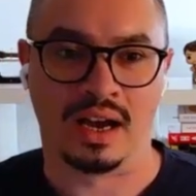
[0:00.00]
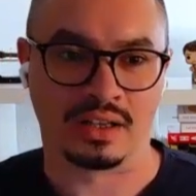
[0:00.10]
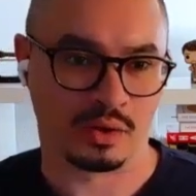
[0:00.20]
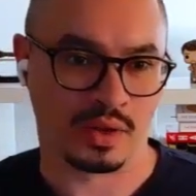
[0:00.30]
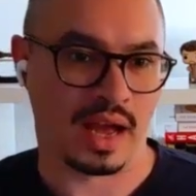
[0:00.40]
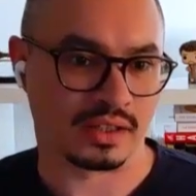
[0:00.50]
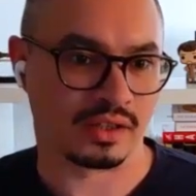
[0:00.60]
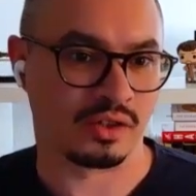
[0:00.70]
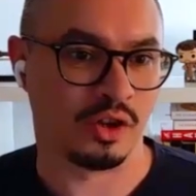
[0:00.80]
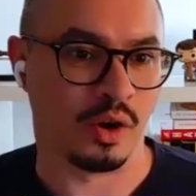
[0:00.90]
So
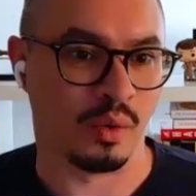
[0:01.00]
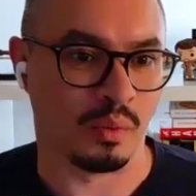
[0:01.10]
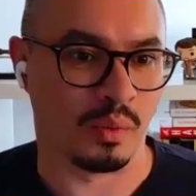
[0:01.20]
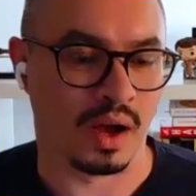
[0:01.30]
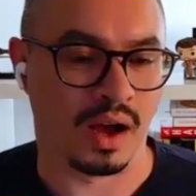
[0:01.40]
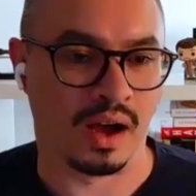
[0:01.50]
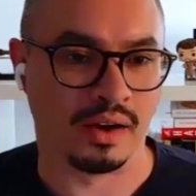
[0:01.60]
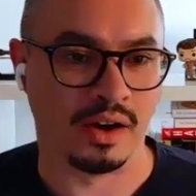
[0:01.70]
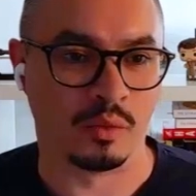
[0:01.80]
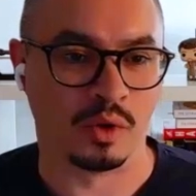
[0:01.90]
that's,
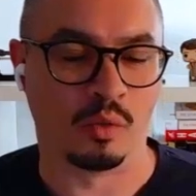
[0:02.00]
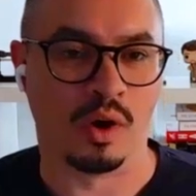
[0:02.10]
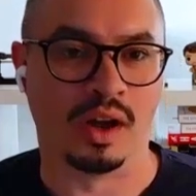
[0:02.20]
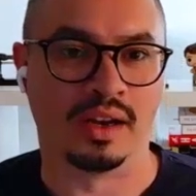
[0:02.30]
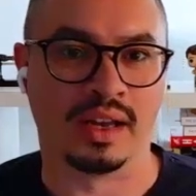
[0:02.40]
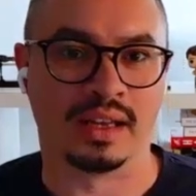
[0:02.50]
number one.